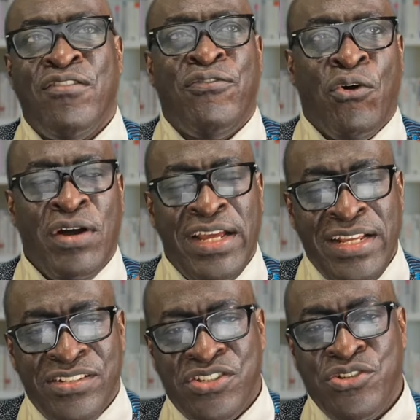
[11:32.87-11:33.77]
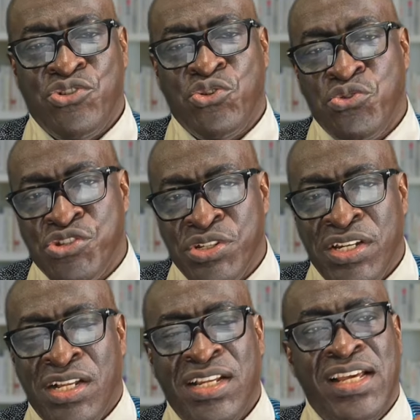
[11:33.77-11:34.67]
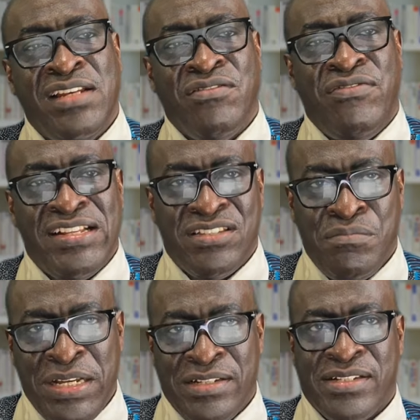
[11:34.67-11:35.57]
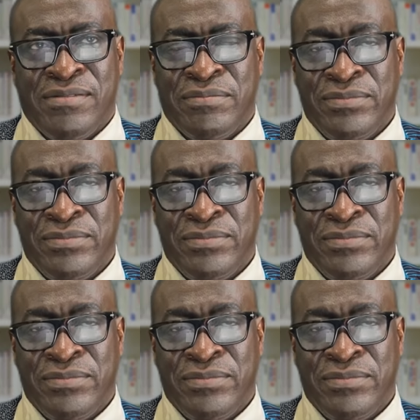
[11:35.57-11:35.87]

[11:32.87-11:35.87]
for institutional investment.